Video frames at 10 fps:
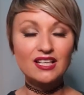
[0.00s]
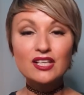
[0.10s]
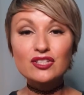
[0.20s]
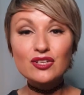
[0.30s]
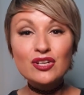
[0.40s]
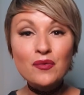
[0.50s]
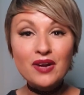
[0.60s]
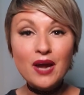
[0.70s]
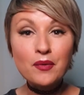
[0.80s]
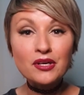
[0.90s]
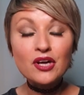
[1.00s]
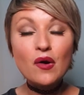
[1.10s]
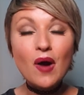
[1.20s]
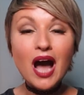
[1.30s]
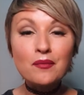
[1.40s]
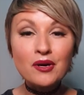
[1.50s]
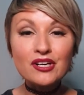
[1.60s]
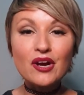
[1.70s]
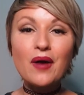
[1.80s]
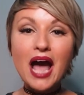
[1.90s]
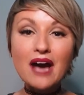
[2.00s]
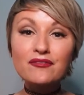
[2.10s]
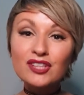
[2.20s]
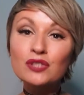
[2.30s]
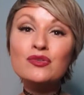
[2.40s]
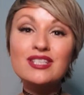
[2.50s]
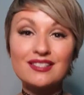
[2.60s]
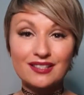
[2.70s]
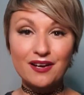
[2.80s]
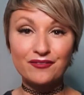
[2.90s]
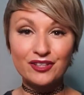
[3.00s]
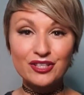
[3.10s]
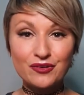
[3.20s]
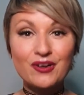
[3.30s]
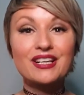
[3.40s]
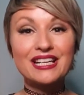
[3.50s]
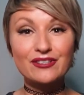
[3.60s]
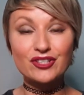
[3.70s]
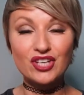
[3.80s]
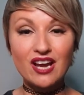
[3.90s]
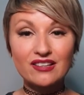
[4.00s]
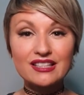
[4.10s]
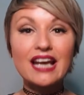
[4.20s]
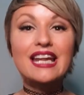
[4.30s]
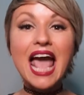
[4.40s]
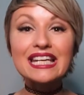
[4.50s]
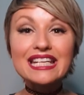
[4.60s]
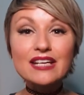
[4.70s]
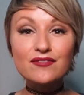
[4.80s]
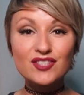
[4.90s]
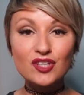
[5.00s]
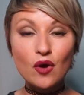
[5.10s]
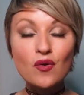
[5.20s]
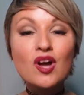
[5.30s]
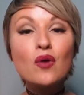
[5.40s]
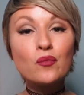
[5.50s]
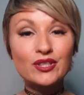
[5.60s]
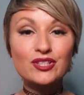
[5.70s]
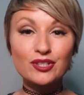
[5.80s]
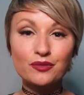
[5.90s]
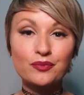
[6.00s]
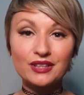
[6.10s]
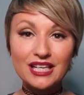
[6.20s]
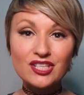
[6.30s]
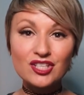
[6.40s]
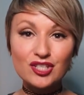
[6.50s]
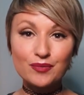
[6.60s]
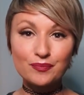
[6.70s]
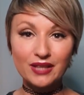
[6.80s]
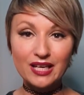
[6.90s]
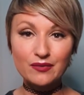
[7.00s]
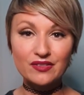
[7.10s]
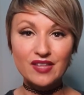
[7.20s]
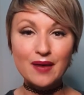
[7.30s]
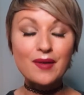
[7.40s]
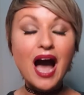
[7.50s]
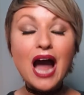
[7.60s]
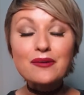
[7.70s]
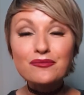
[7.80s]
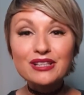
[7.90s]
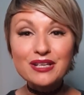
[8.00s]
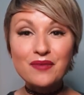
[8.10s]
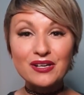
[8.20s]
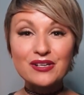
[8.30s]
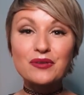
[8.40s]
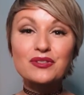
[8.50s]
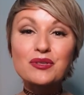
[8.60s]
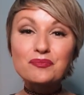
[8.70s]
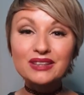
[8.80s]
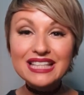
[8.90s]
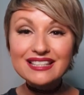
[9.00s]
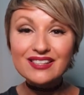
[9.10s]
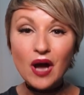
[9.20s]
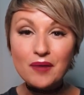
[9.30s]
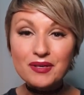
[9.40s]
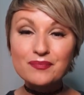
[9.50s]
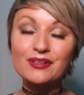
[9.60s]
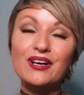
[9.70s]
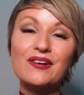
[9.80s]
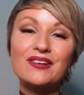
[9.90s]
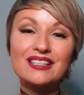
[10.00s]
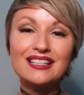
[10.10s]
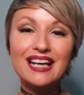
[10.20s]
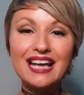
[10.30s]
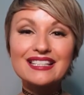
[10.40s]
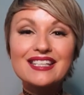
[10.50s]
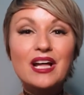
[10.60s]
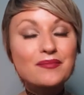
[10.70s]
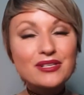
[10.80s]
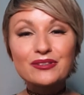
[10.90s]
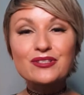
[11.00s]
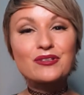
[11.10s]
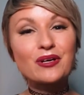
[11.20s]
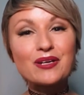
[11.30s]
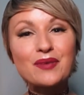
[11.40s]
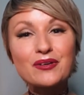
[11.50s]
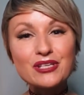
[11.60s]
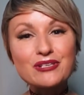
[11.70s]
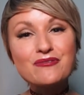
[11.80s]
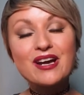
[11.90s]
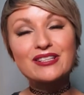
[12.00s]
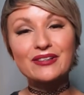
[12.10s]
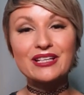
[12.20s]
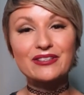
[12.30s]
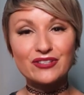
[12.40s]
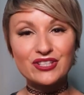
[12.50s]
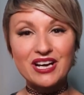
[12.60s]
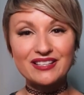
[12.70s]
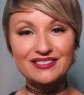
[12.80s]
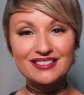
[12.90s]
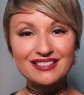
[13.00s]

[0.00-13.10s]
So you know what I want to know? I want to know, have you discovered your inner child yet? And if so, what's your relationship like with them? I really want to know. So please comment below and tell me your story about you and your inner child.